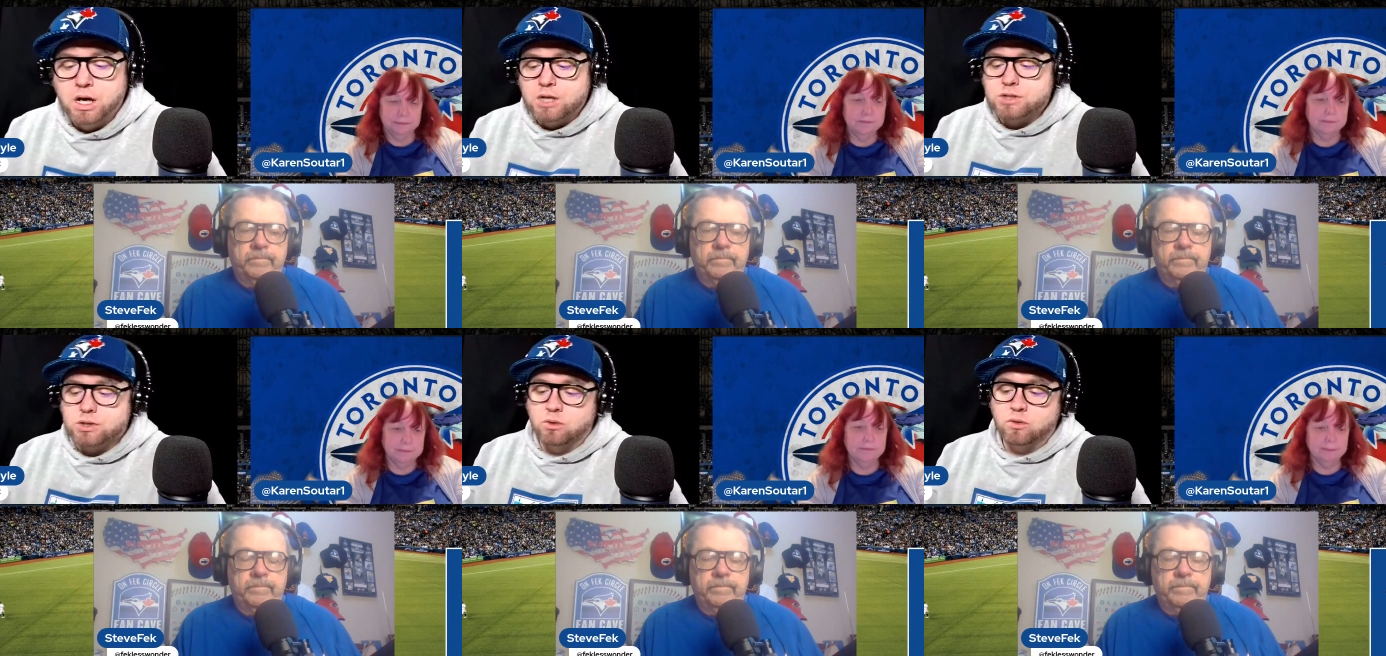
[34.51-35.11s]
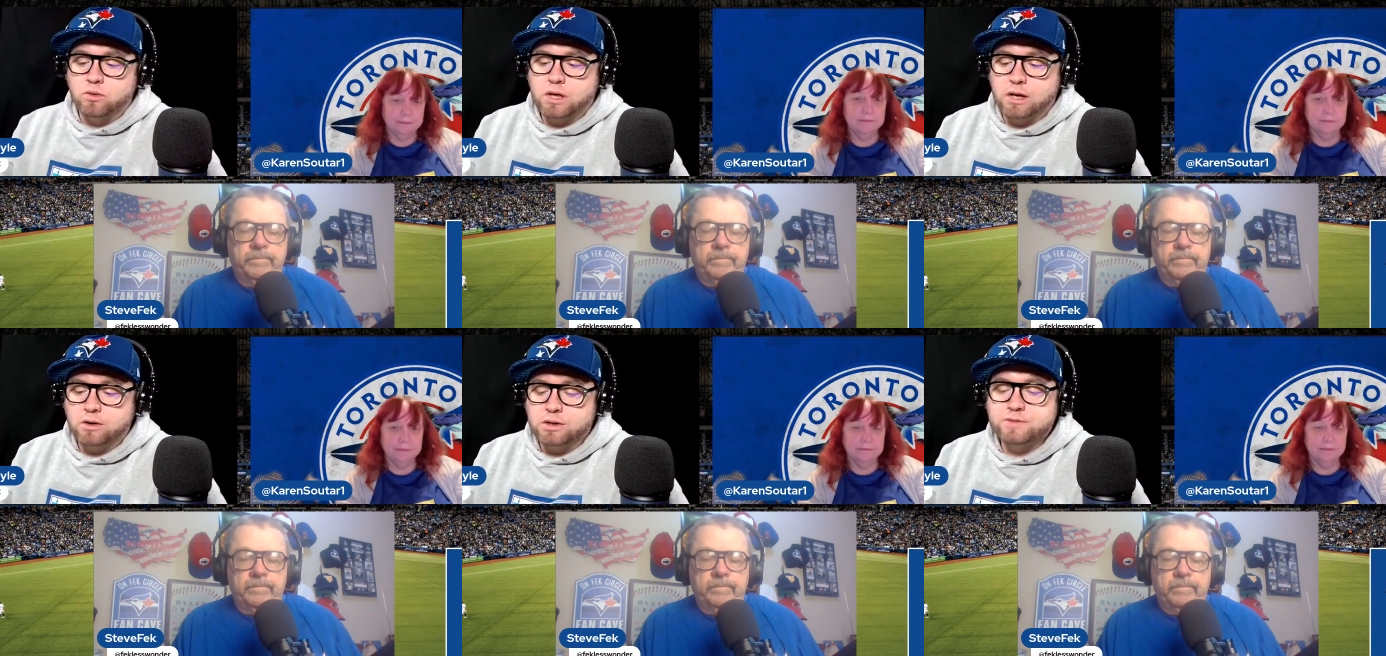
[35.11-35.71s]
Speaker 1: So,
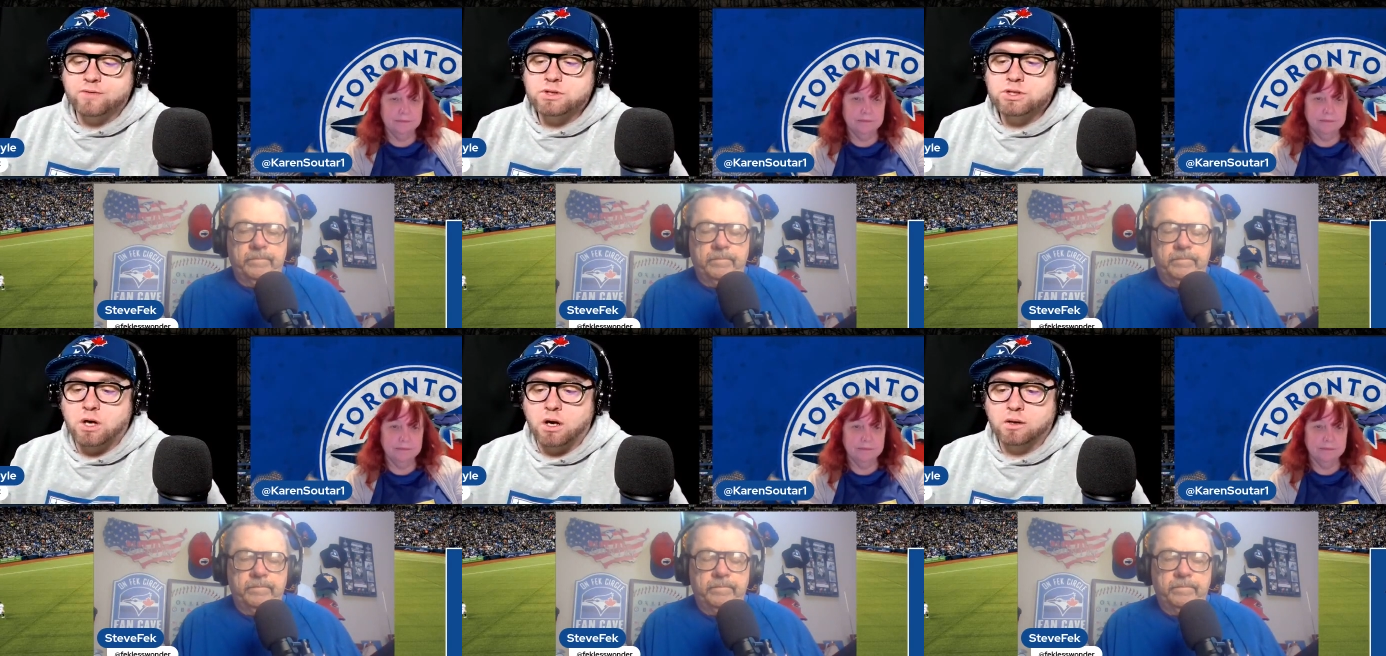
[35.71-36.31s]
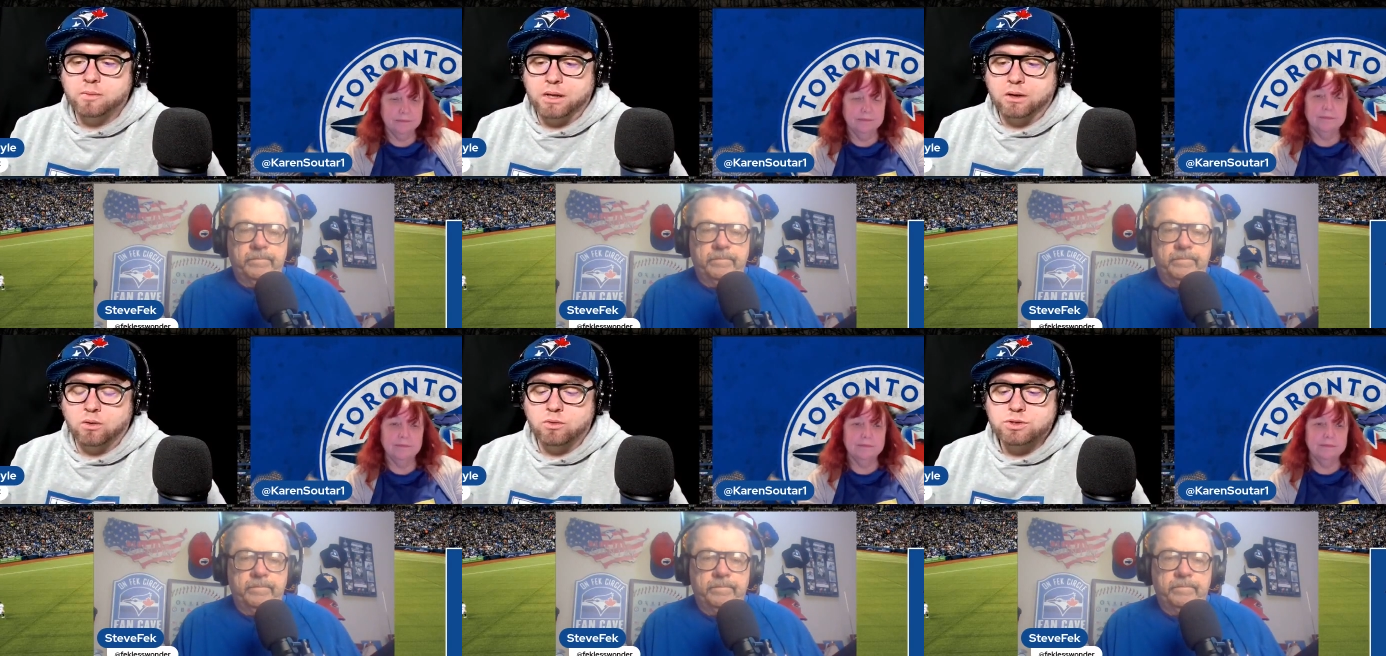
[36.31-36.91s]
Karen, let's first talk
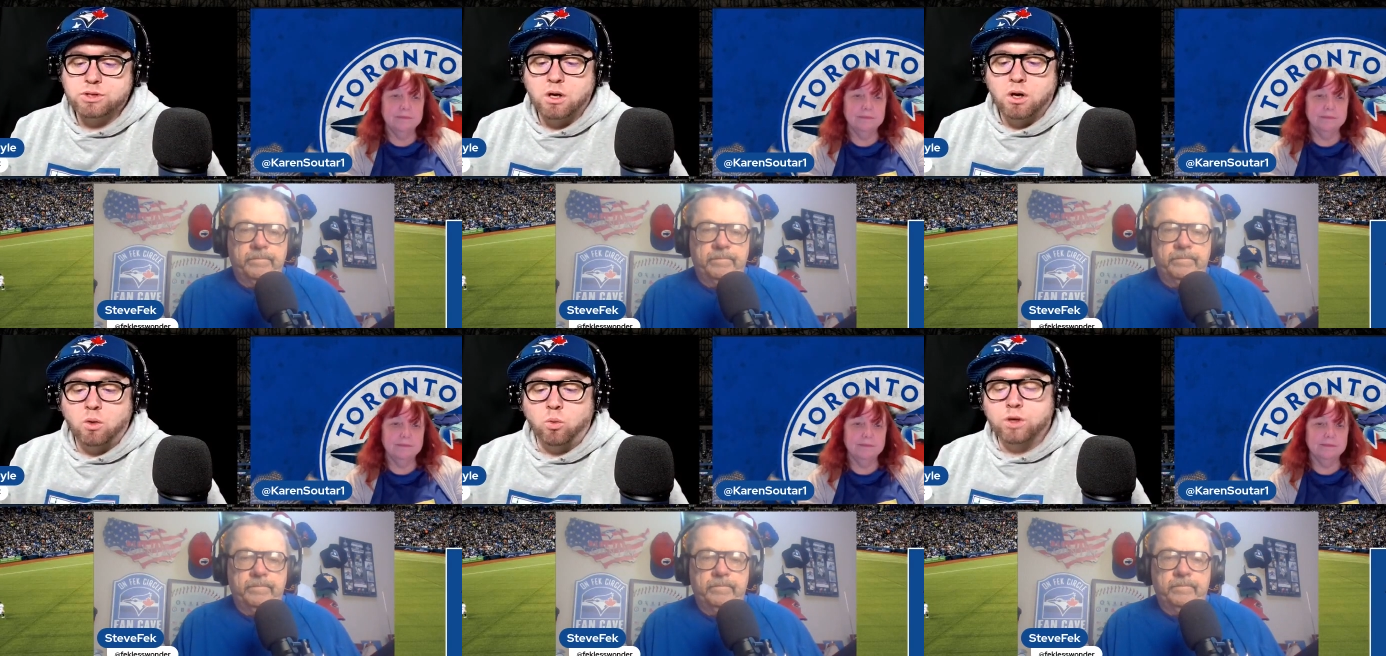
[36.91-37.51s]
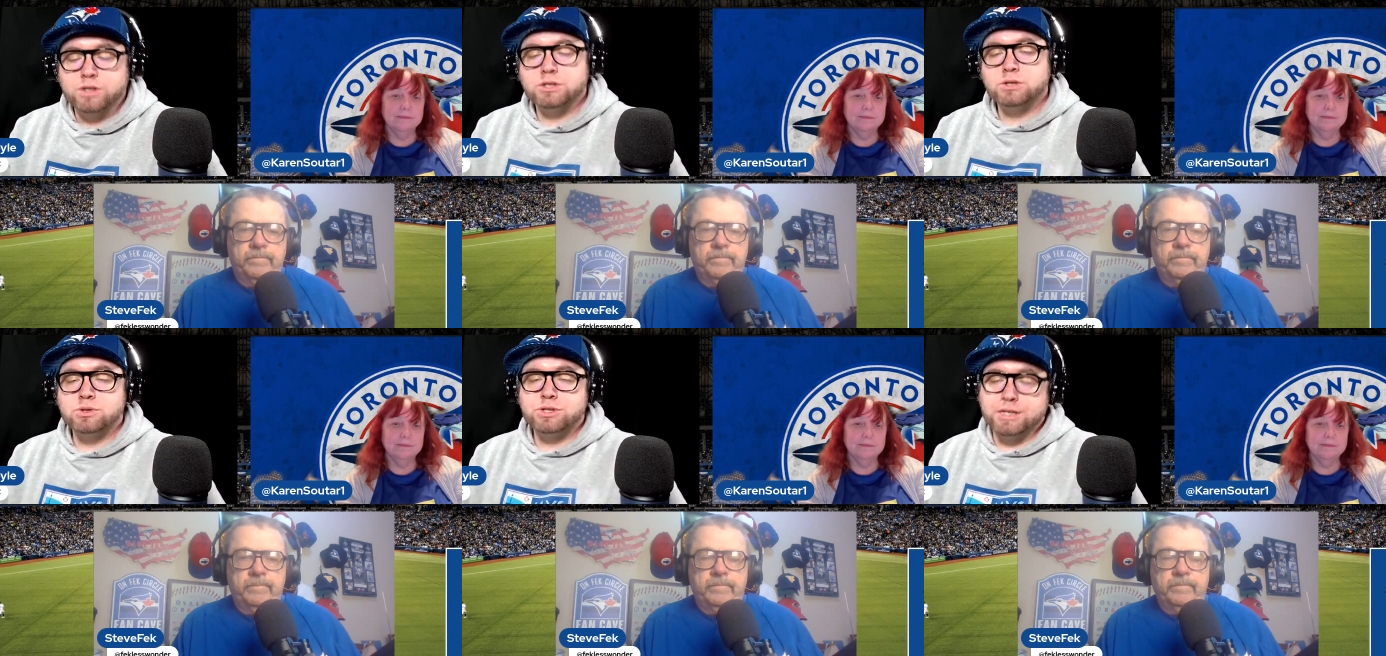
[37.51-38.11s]
about what do
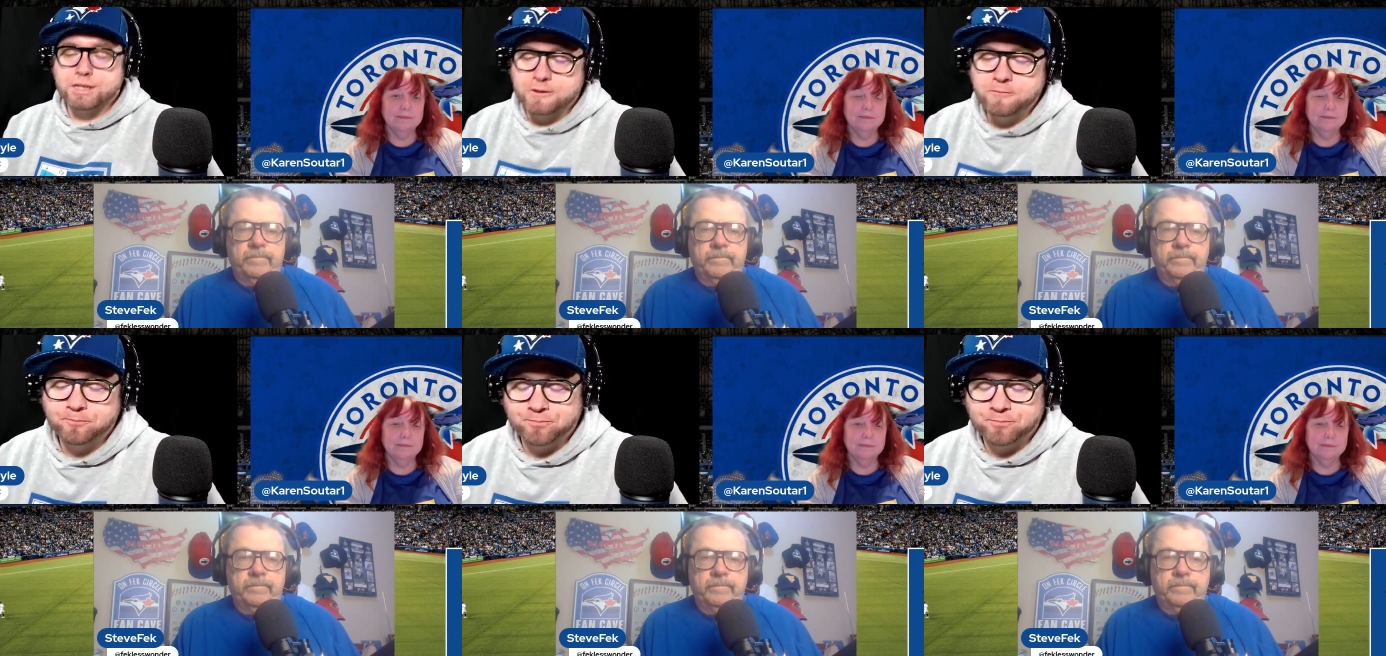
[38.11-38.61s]
you see